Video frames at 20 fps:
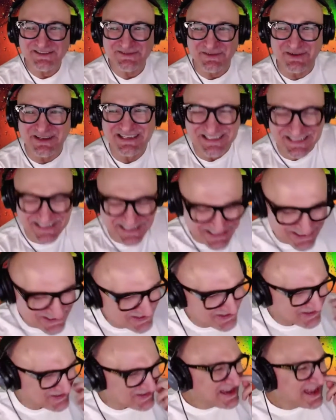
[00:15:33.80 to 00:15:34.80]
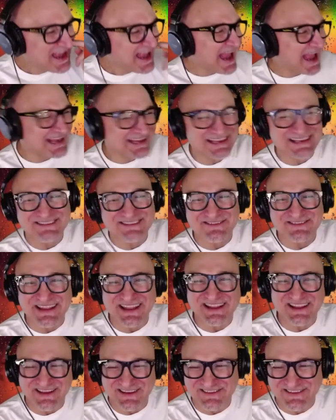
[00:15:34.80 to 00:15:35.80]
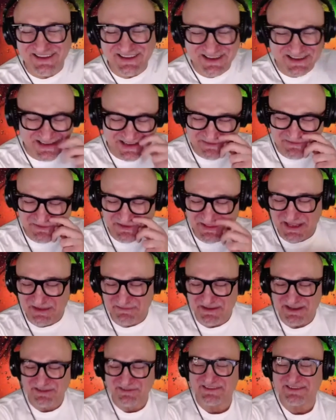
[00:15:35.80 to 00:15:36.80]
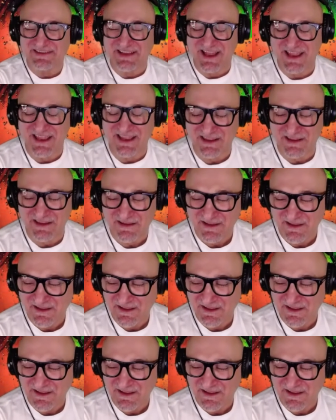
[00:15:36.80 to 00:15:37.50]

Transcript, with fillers: talking to you, and he'll, because I live with him, and he'll say,